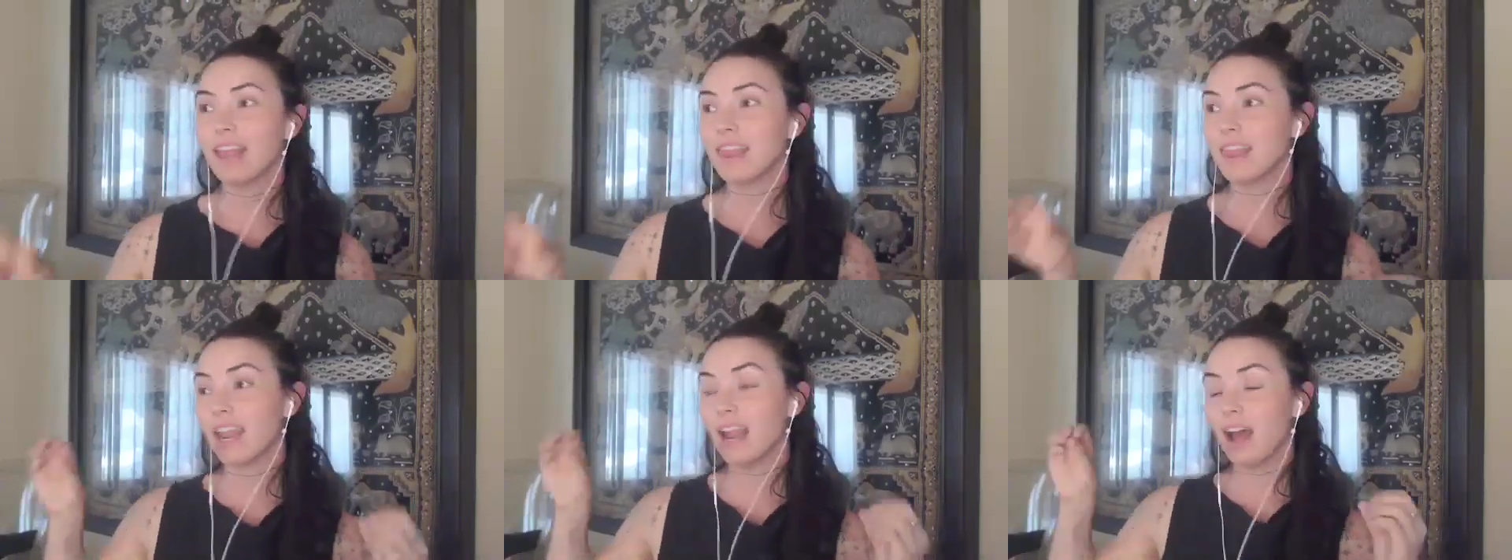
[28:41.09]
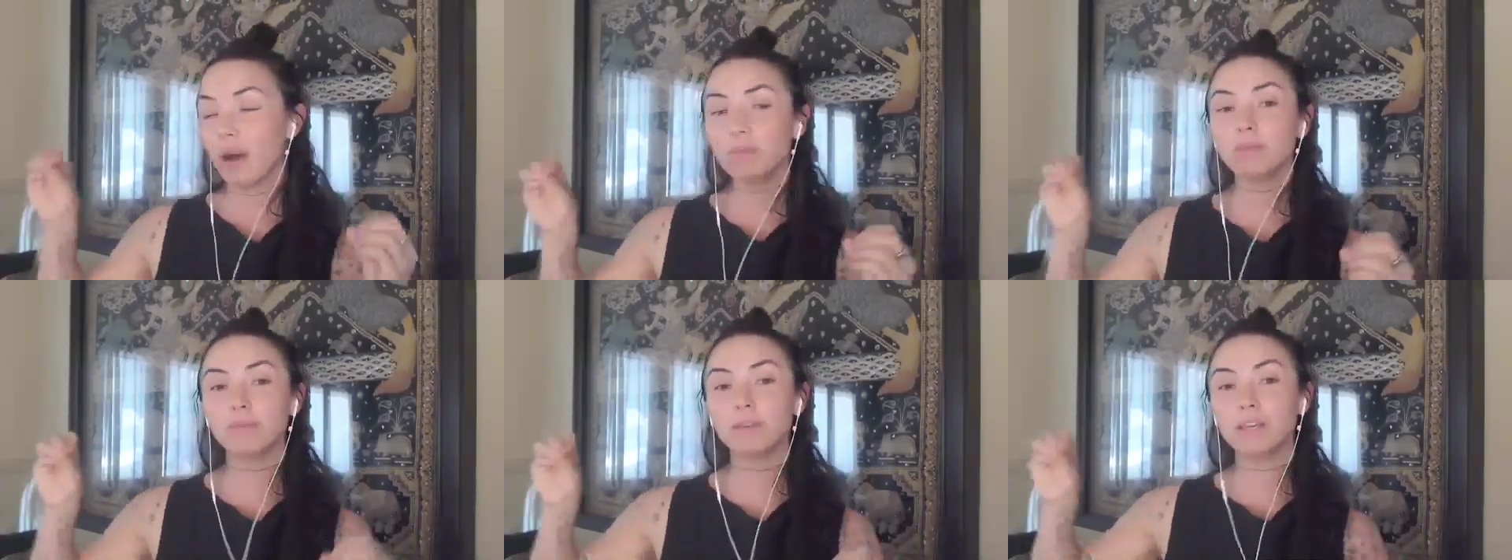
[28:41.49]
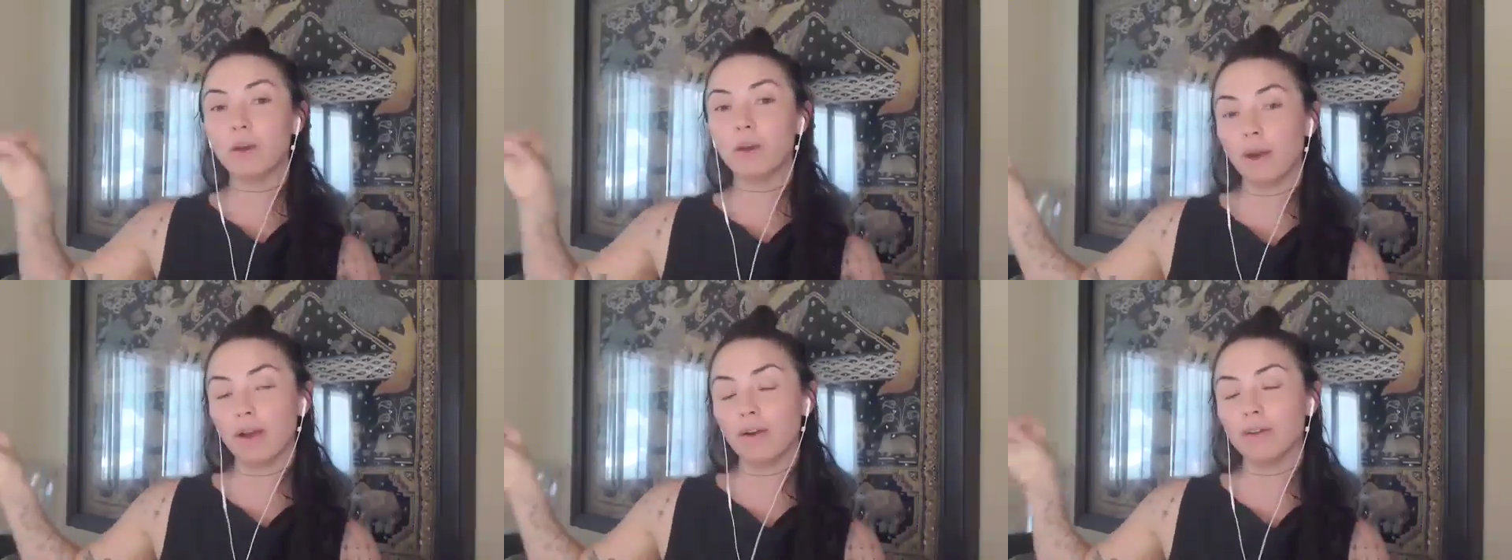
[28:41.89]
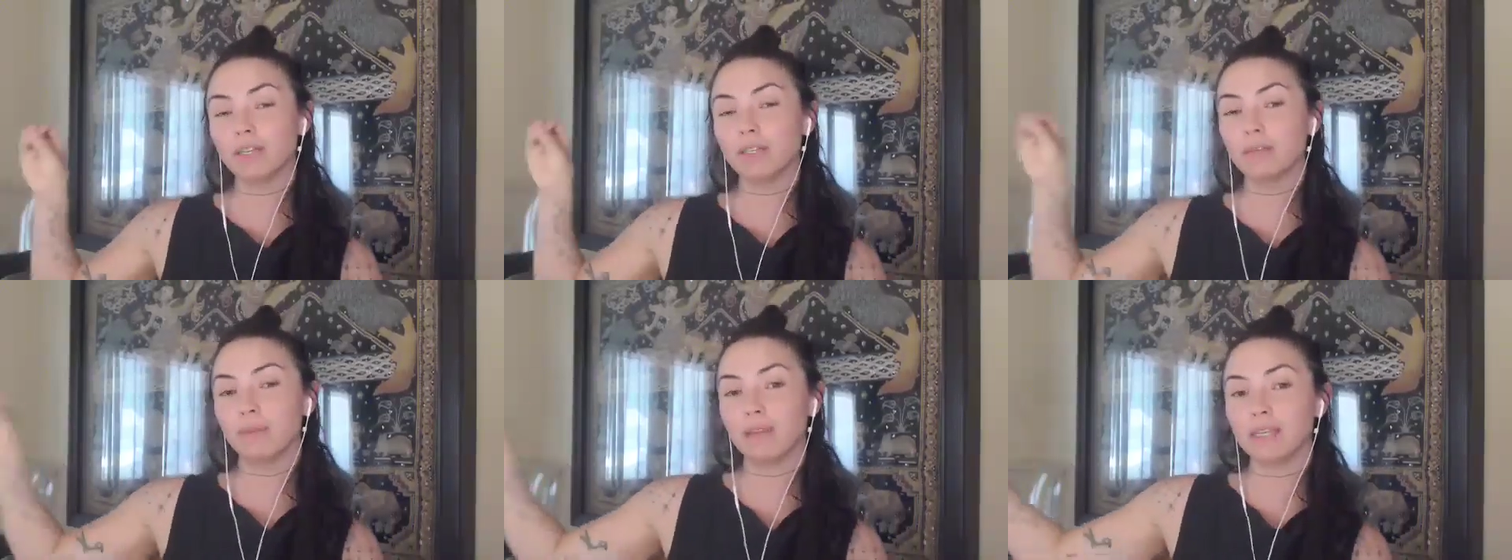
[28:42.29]
that helped me go out
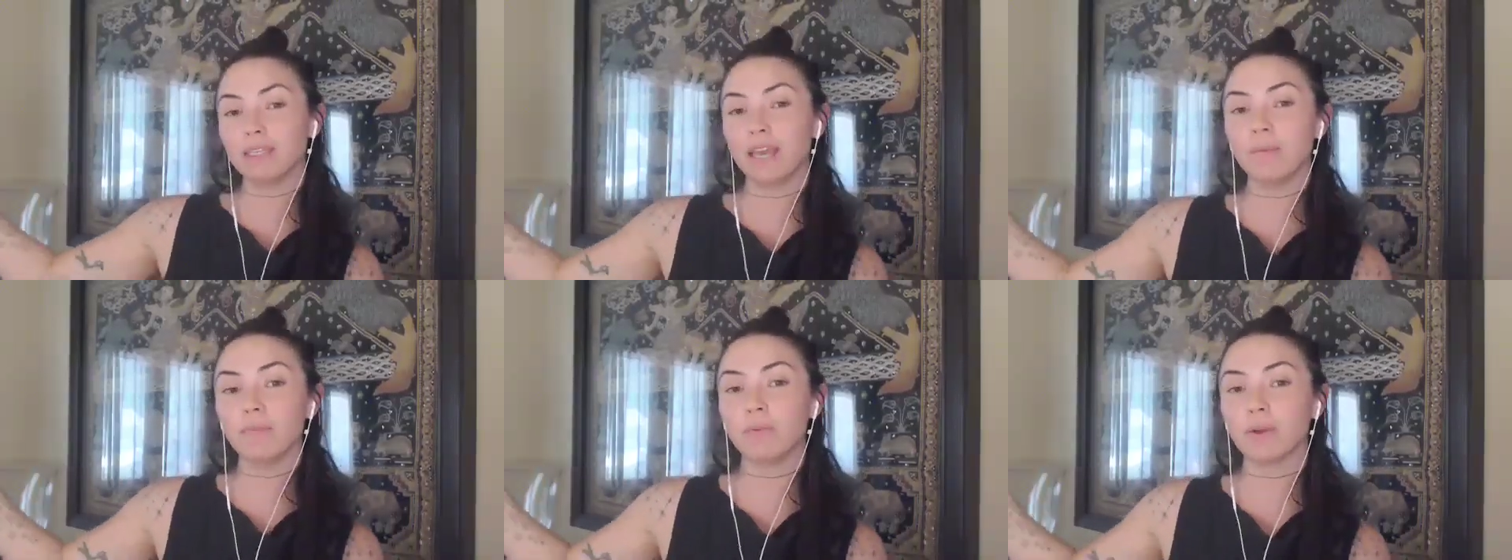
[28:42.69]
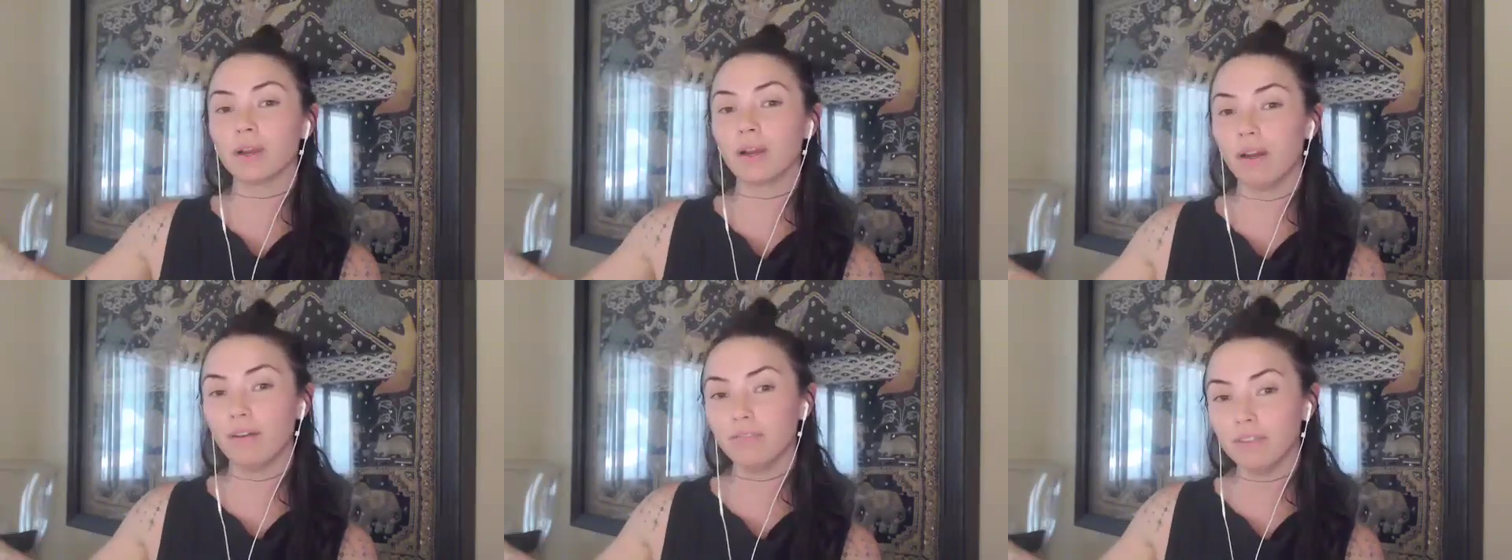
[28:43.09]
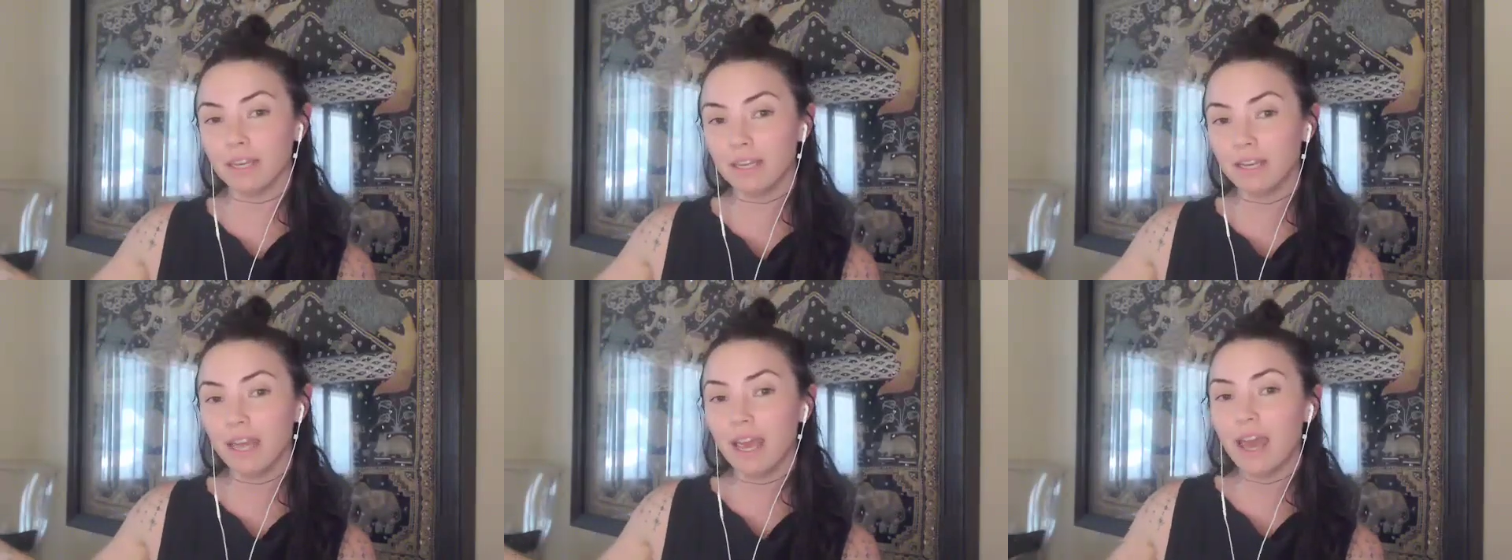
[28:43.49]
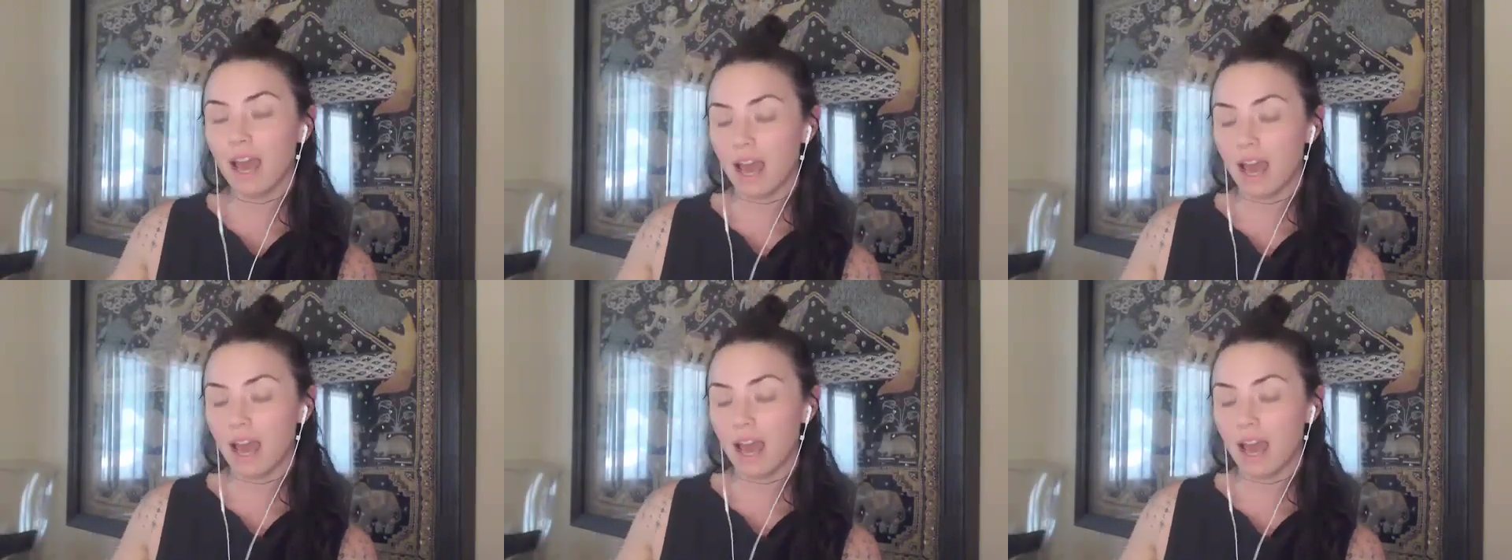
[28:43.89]
into my day more confident.